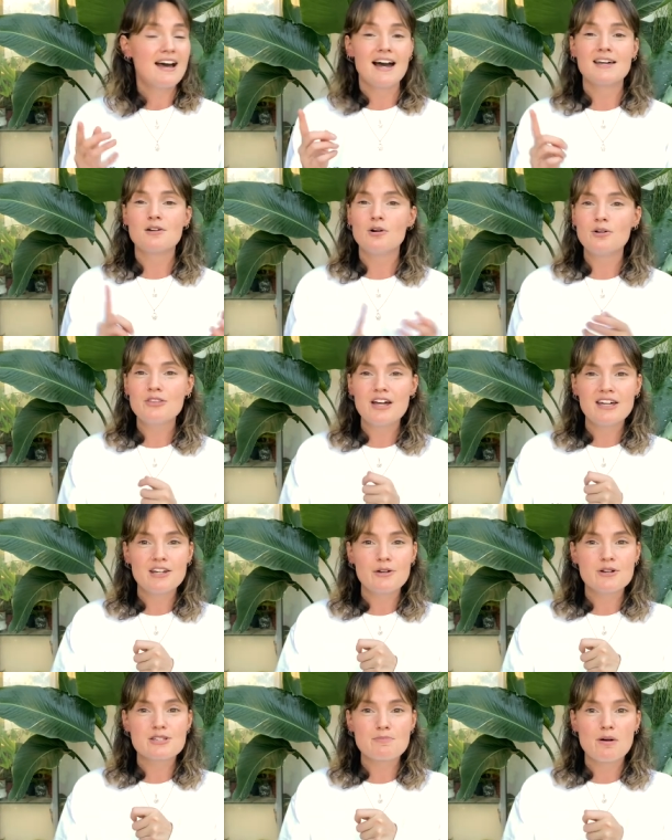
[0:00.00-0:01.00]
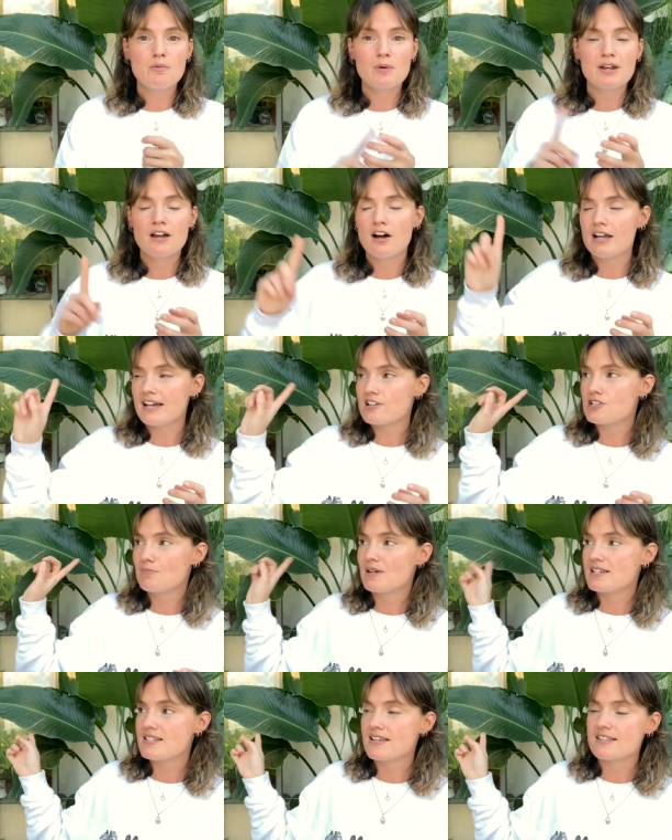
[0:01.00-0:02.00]
And on that note as well, when I actually
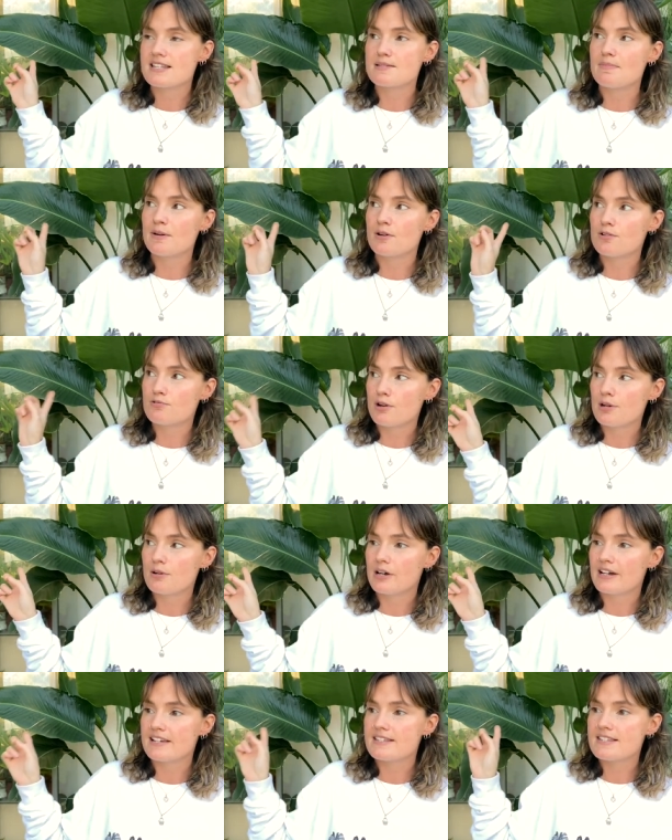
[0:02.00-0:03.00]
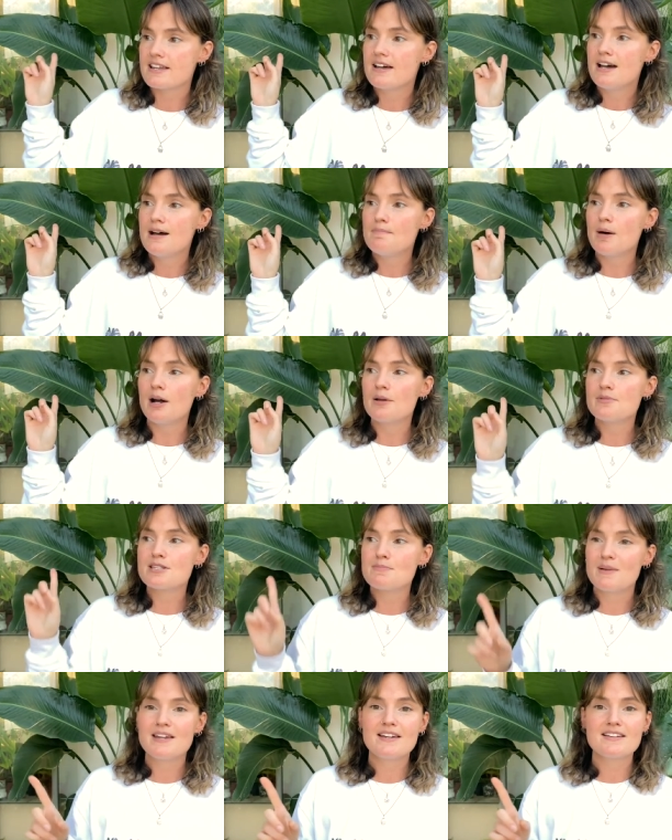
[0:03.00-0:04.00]
meant to say this about grow lights, but I was
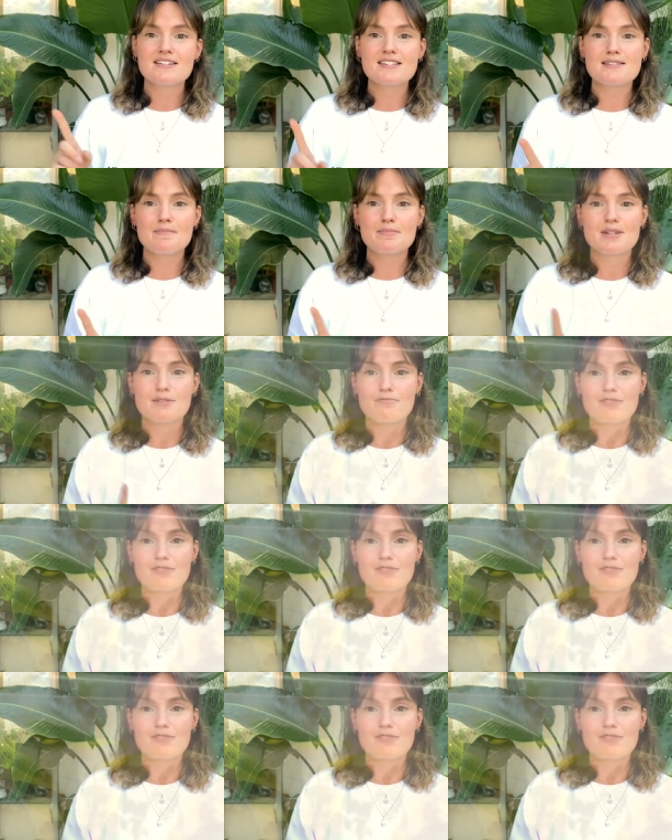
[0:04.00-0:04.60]
speaking to somebody